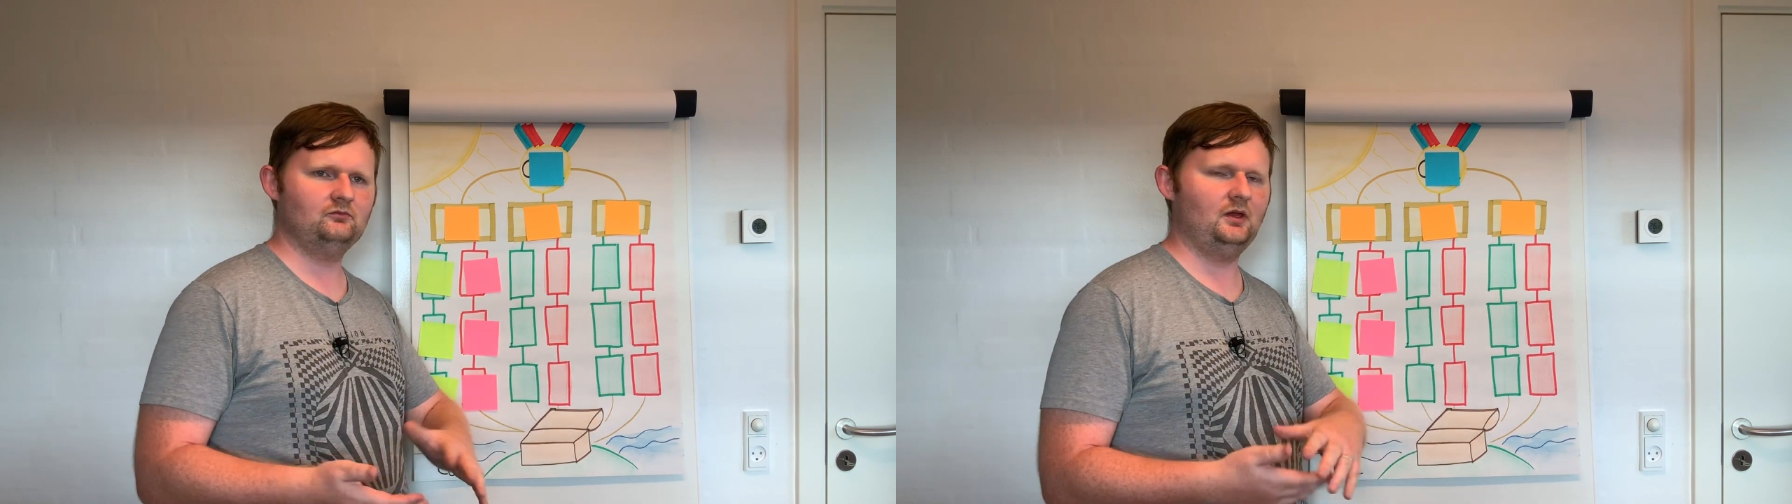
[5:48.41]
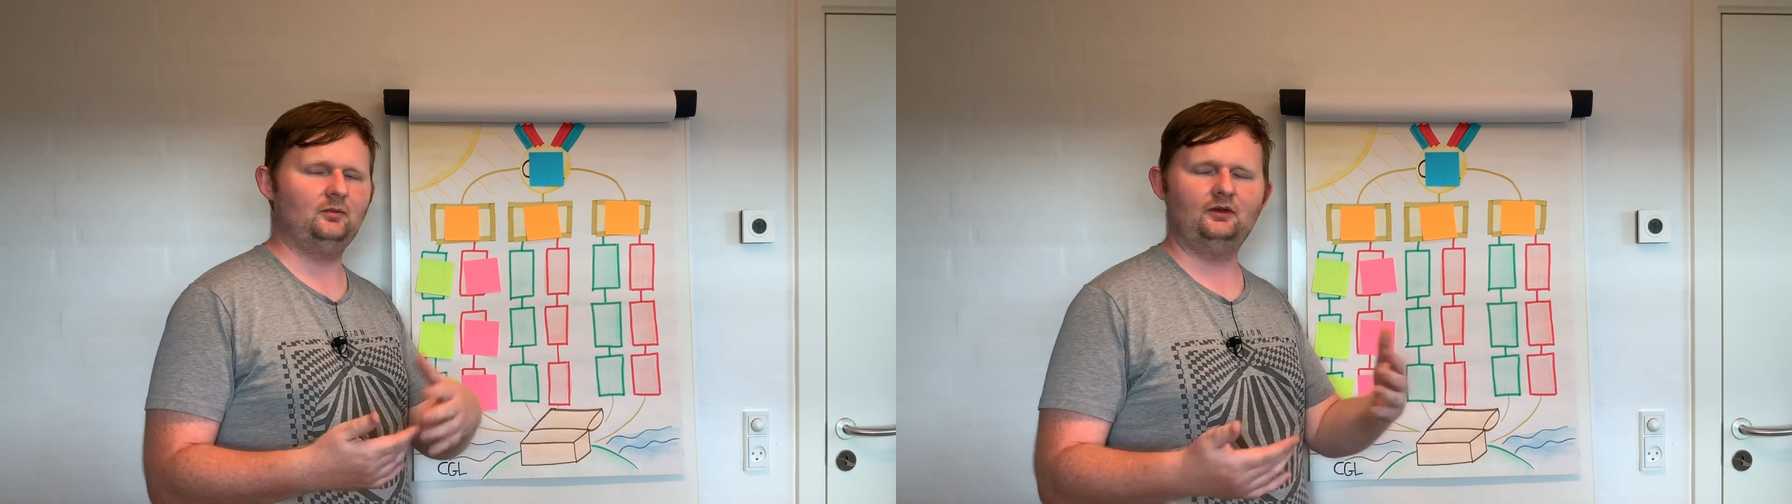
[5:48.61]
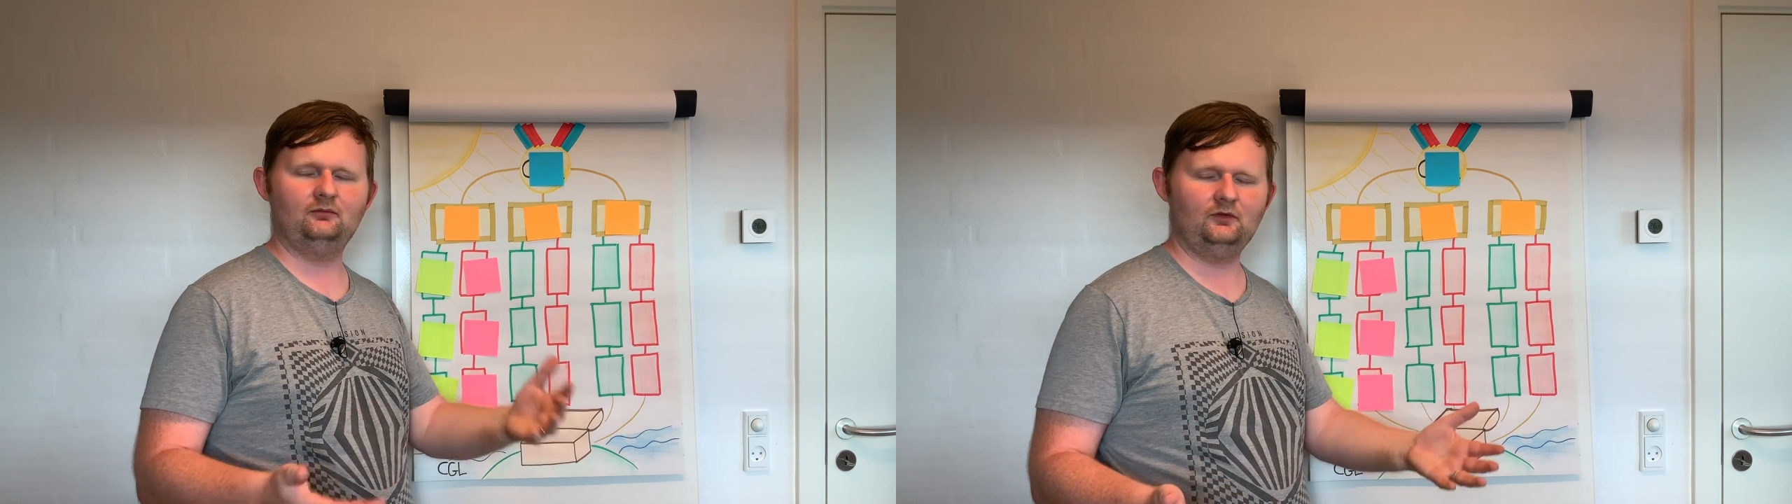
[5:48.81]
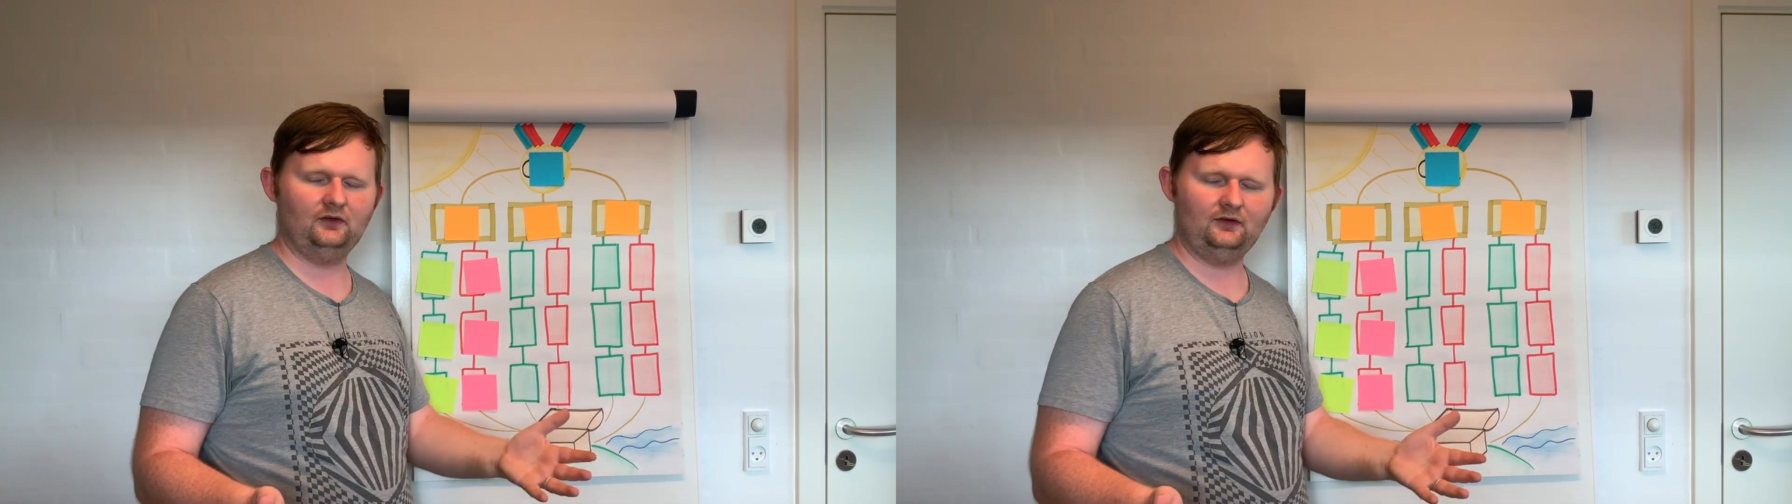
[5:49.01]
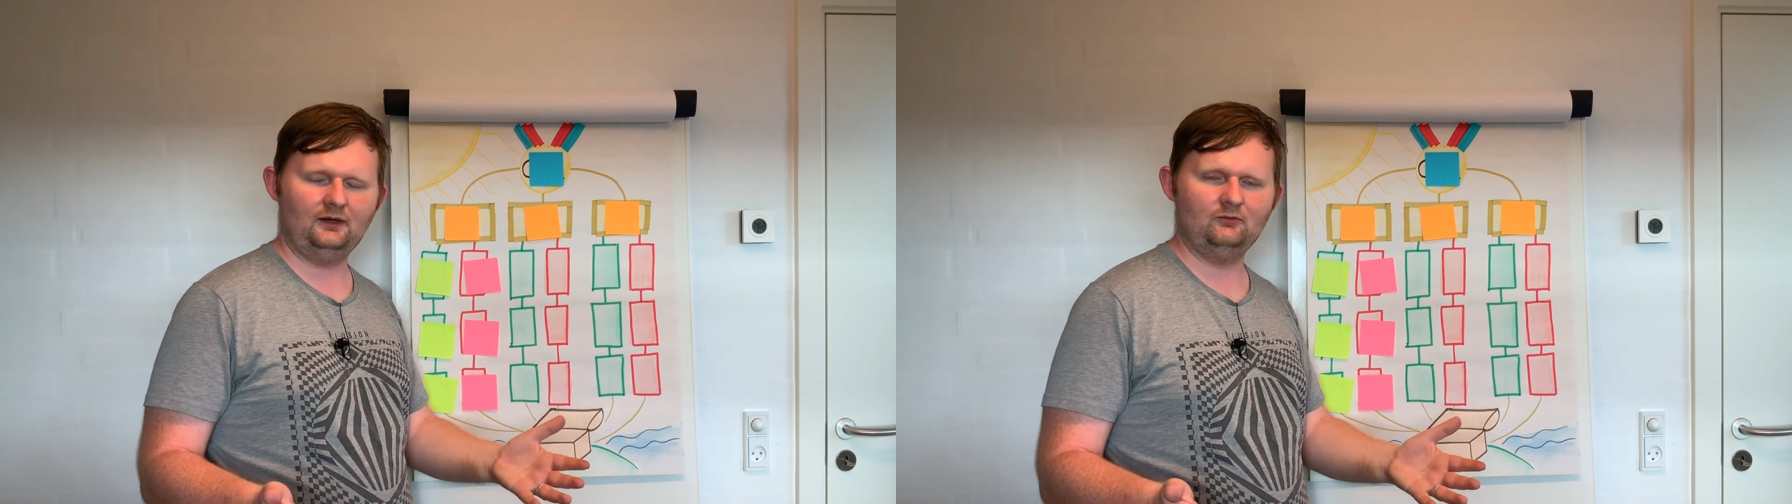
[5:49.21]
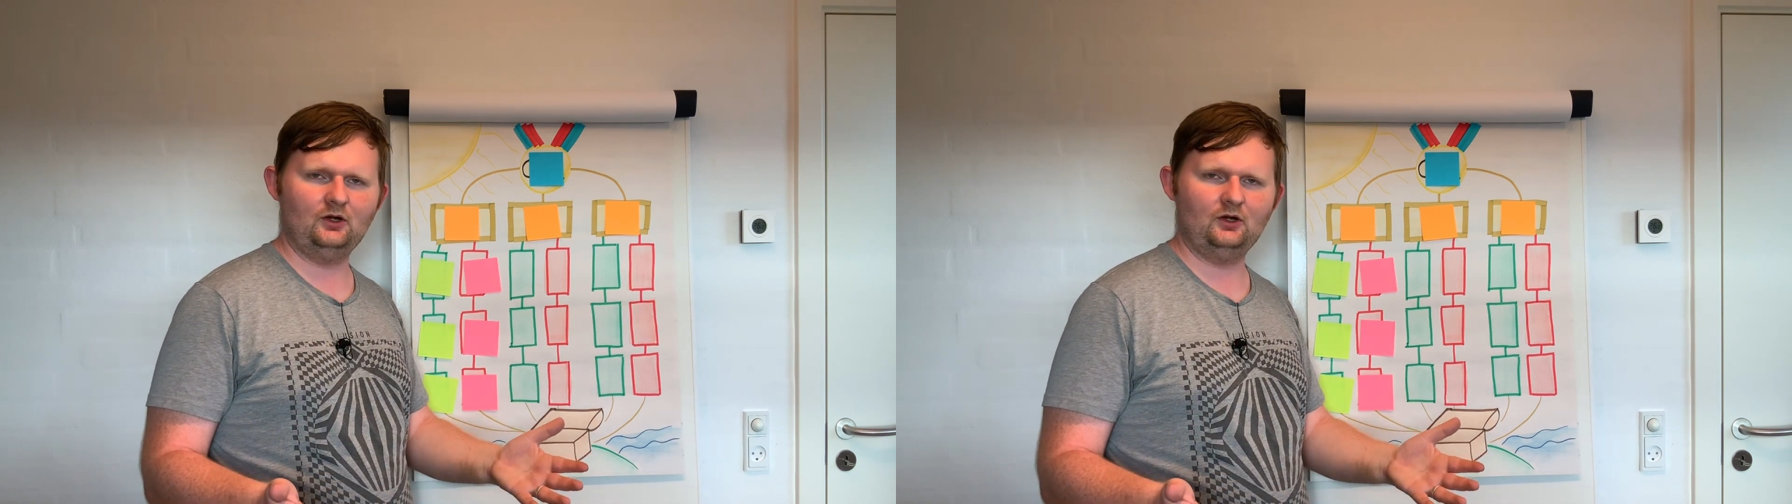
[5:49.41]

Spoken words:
maybe the same